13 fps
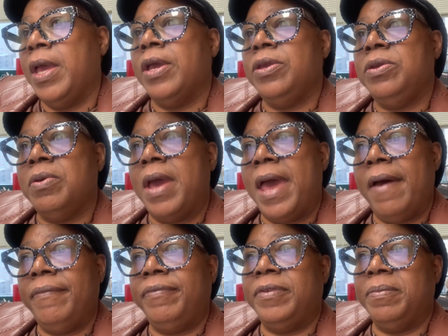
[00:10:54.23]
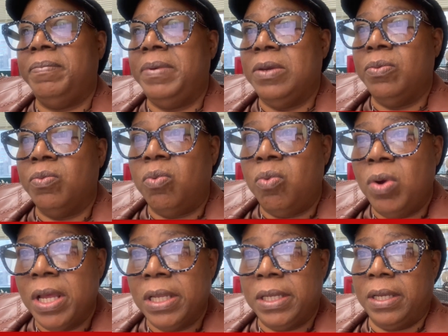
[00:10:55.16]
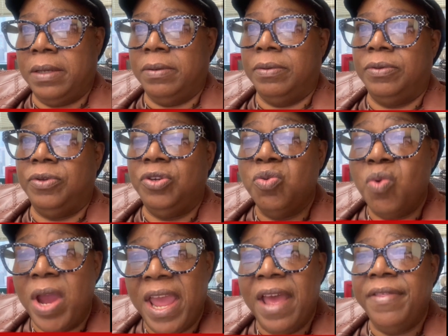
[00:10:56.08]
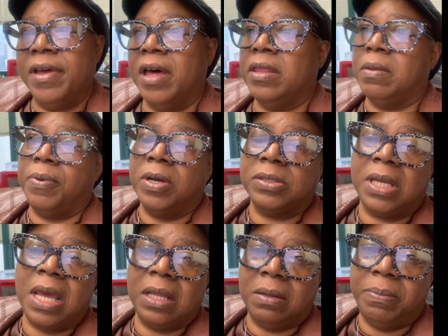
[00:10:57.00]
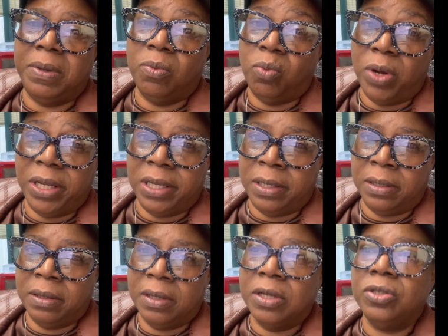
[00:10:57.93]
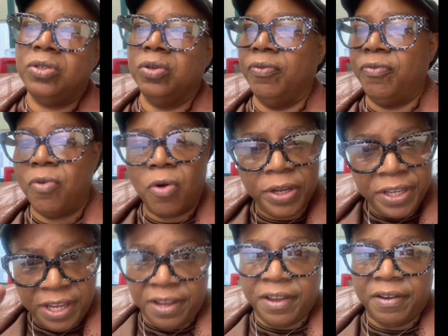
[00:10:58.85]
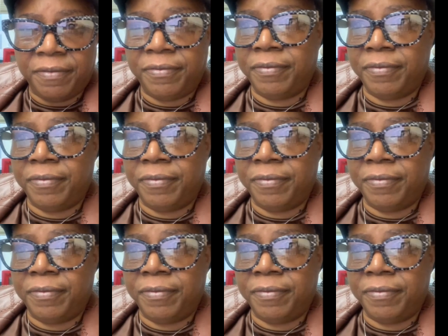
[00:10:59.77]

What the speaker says: you have to be willing, you and the other person have to be willing to forgive.